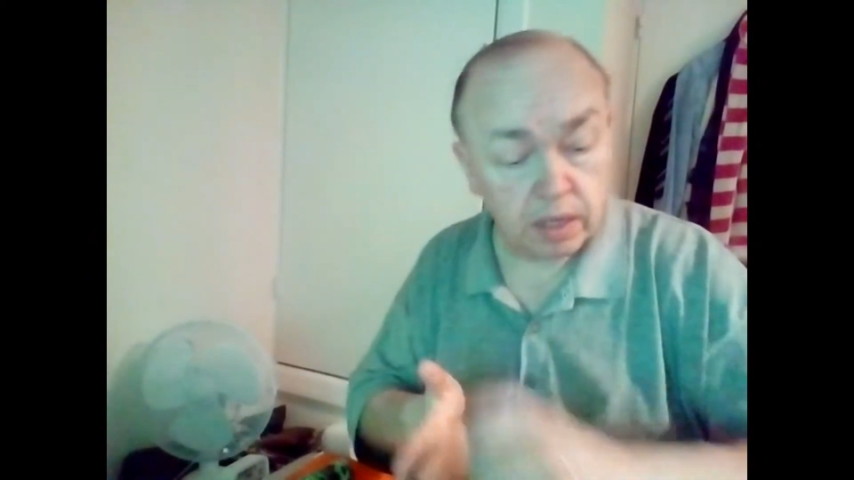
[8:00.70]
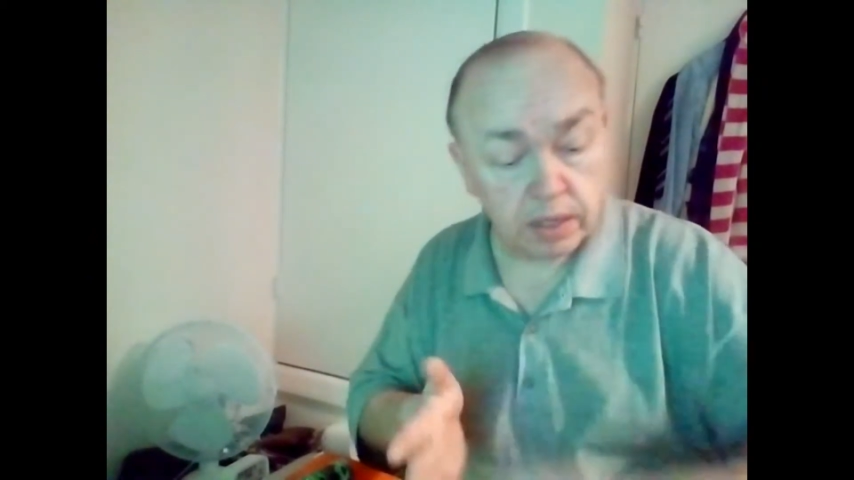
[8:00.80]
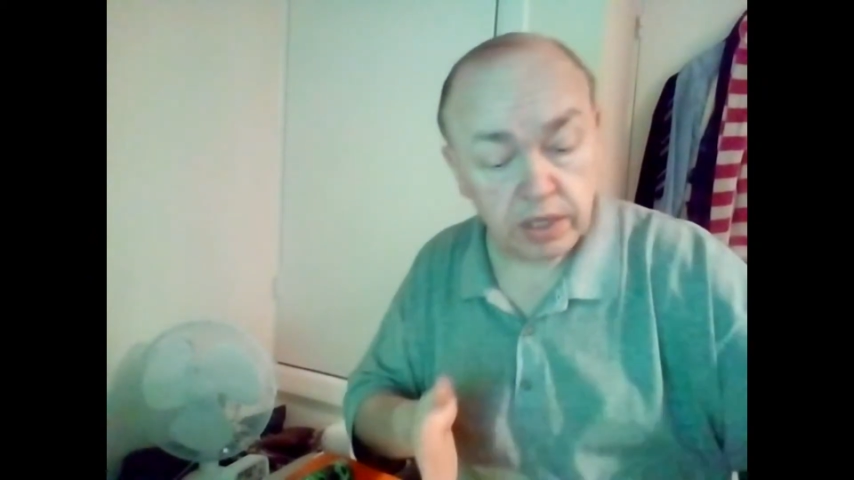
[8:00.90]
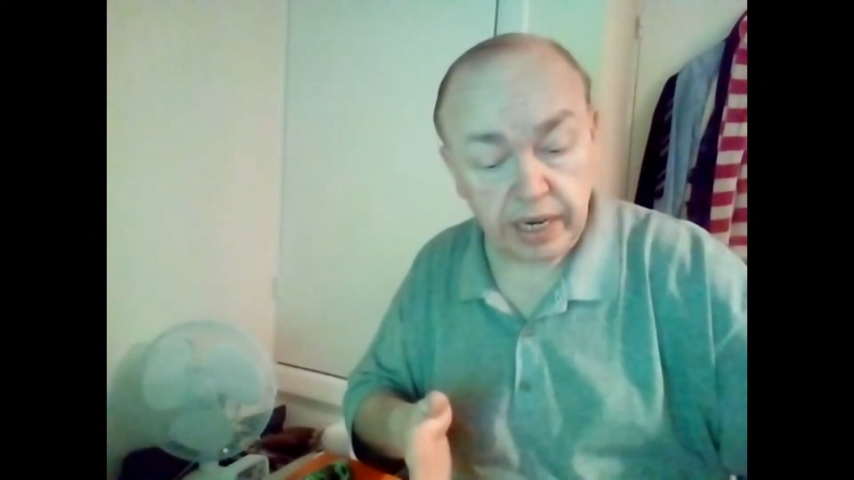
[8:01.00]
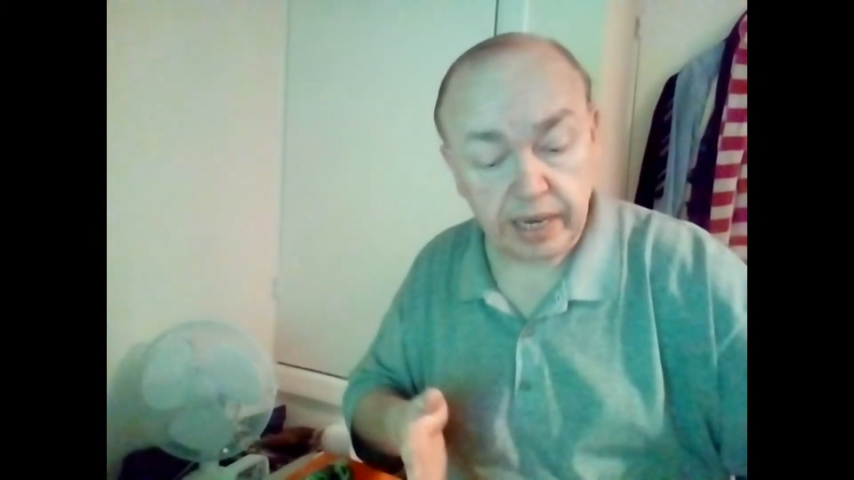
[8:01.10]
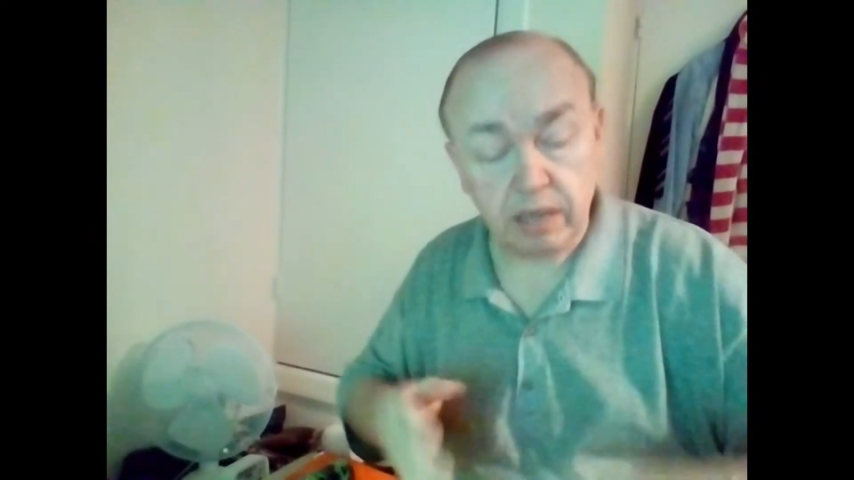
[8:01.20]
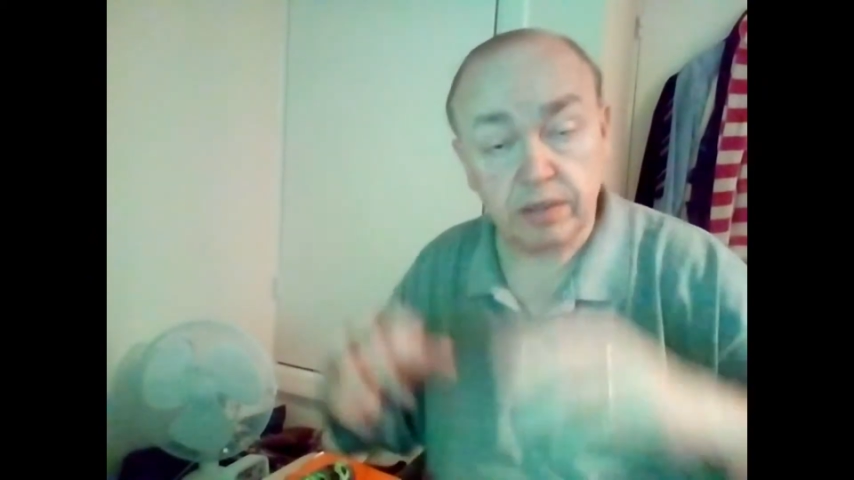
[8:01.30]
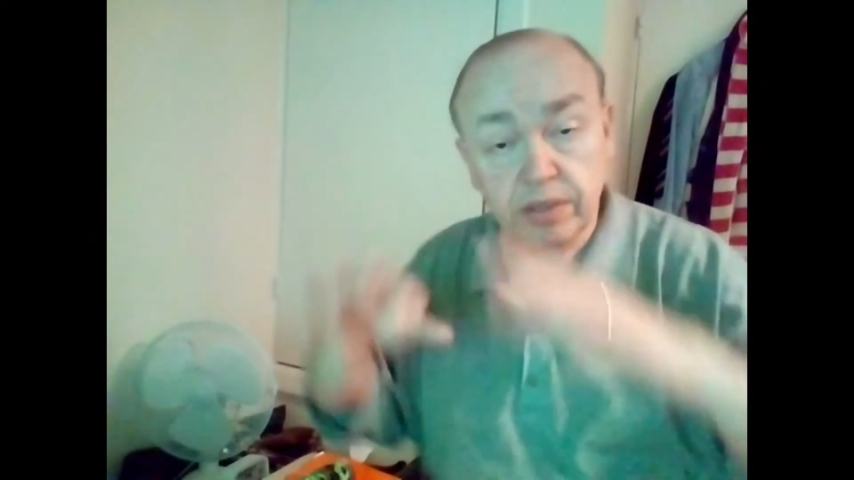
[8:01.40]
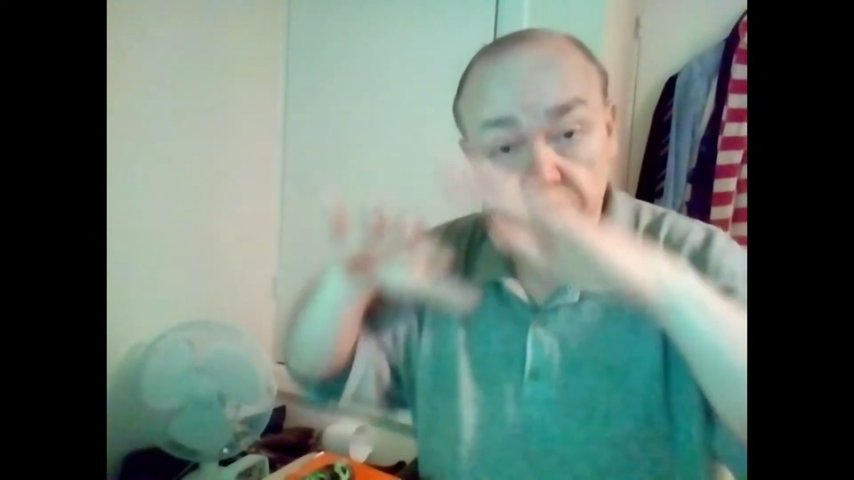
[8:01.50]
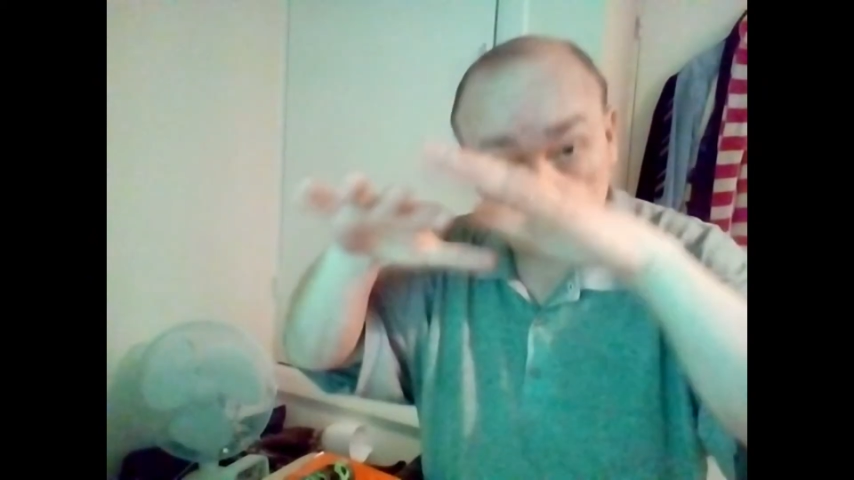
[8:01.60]

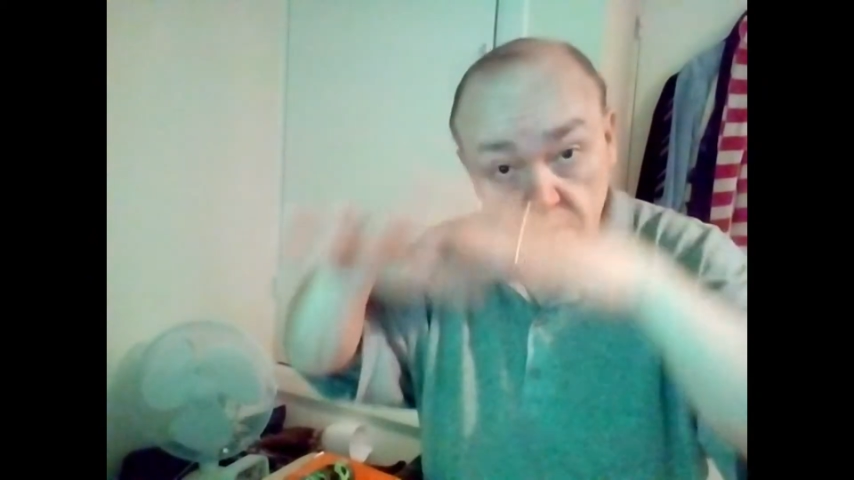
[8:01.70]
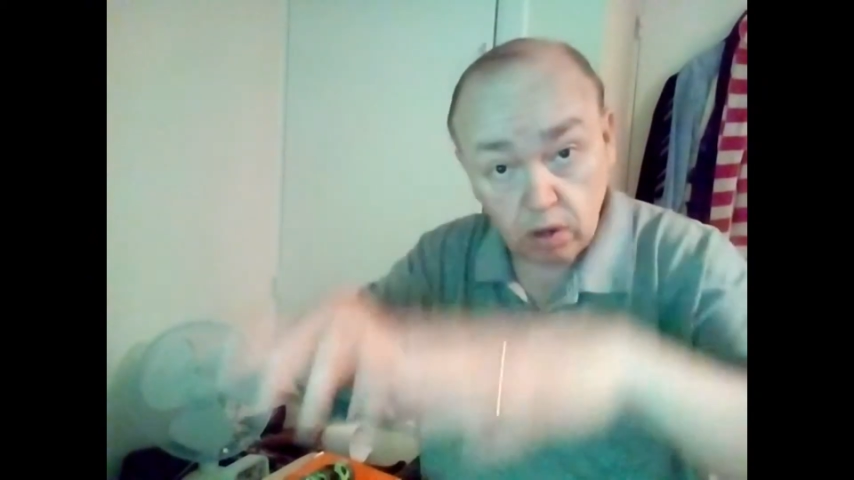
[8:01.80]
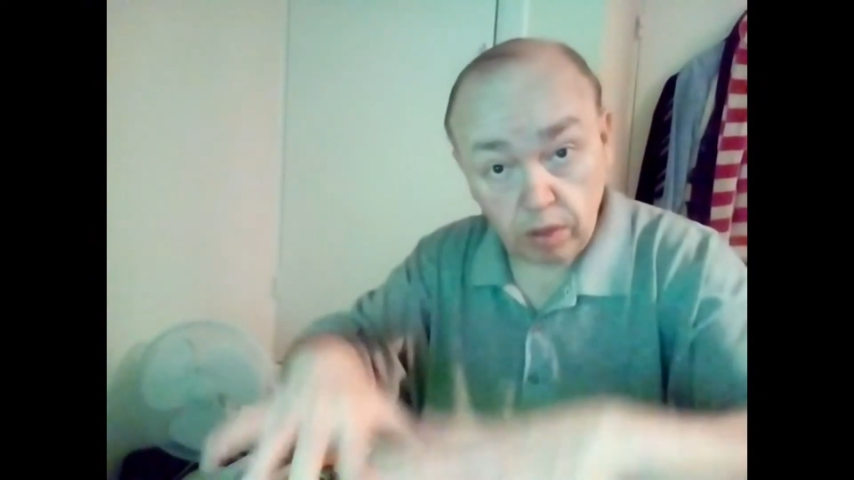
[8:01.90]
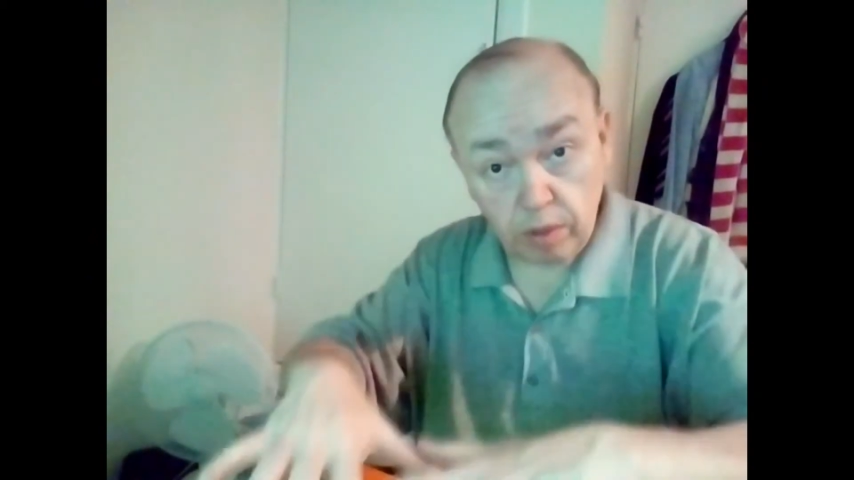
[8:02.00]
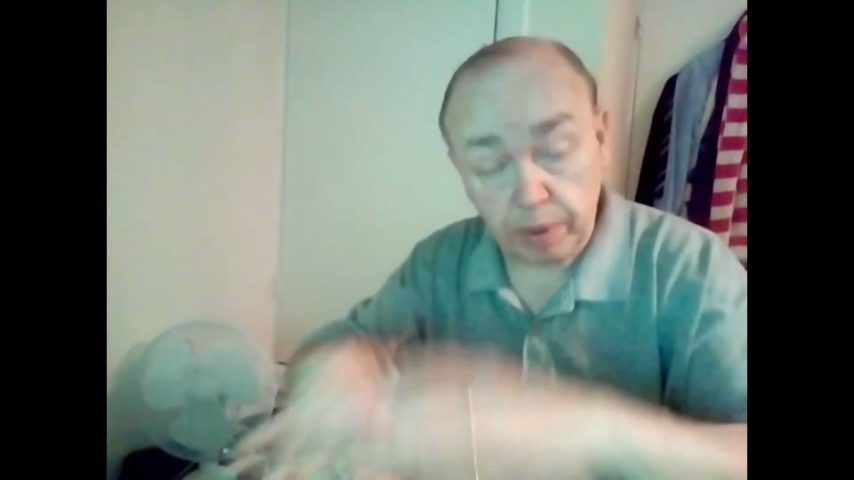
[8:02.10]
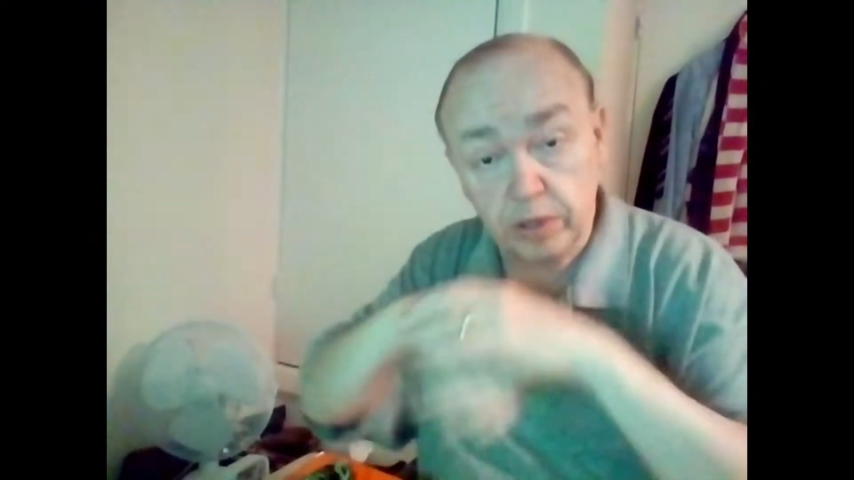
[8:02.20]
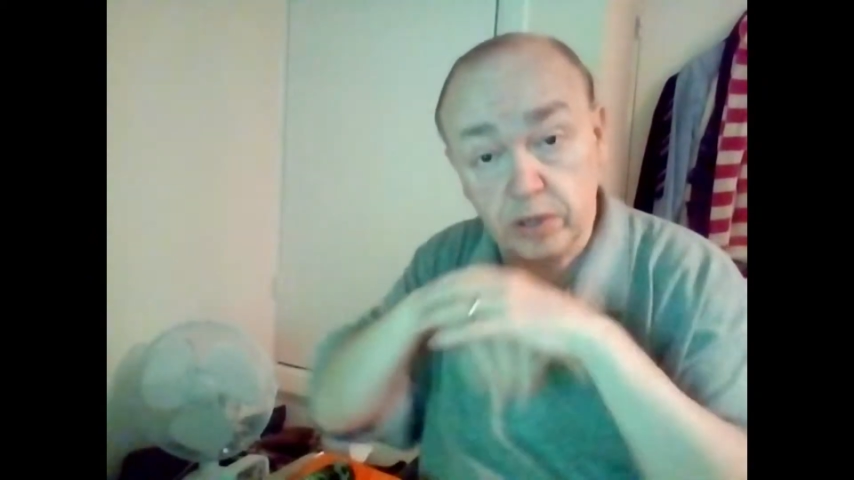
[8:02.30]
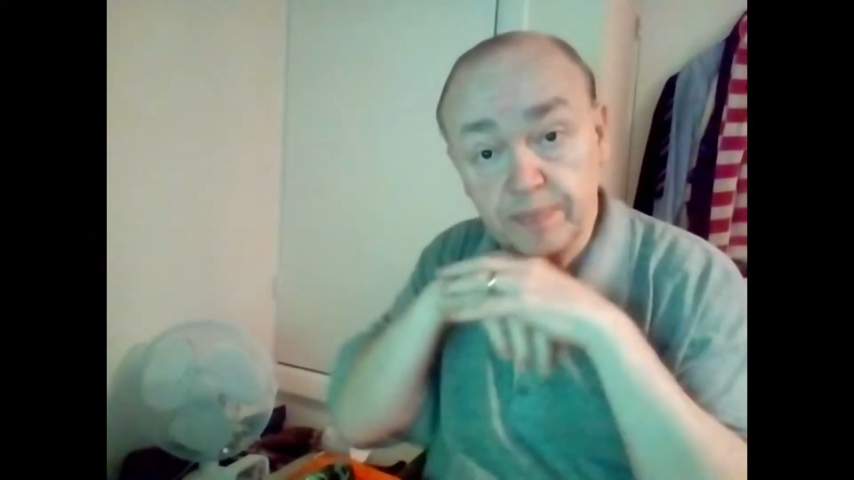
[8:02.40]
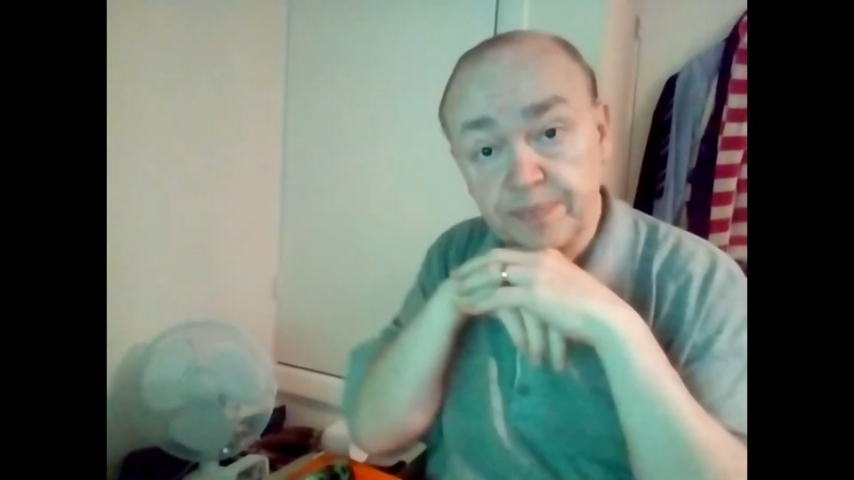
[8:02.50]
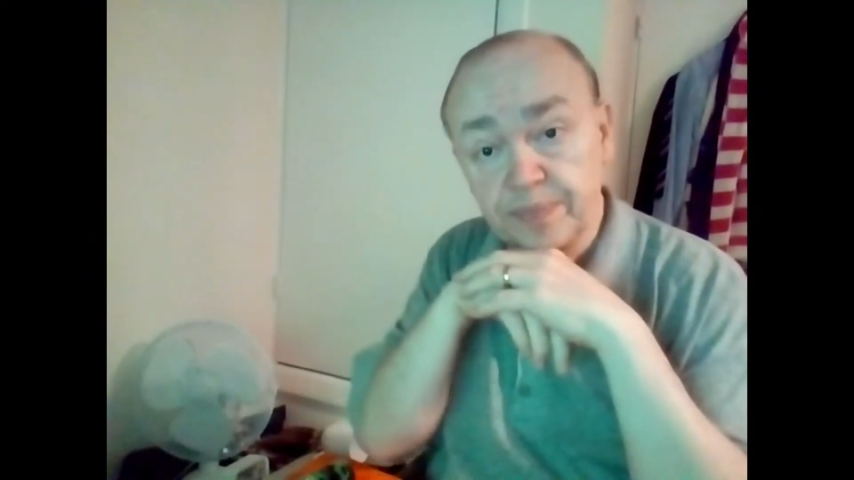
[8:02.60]
settles on the
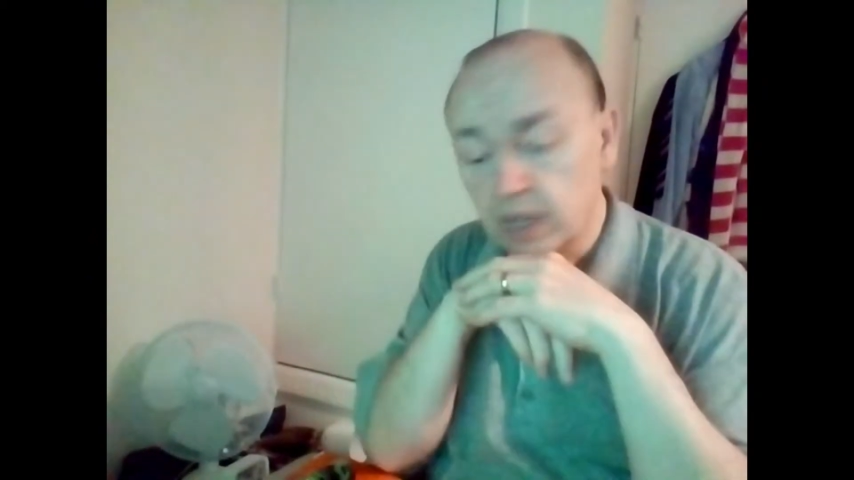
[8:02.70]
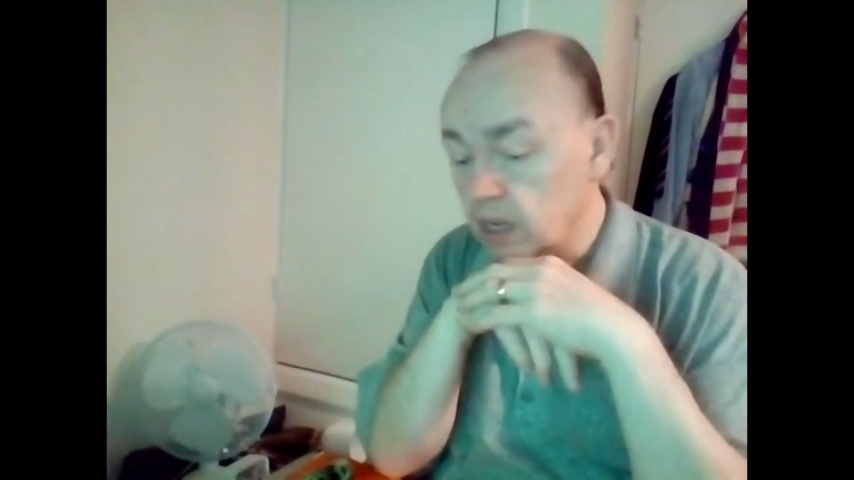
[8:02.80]
bottom,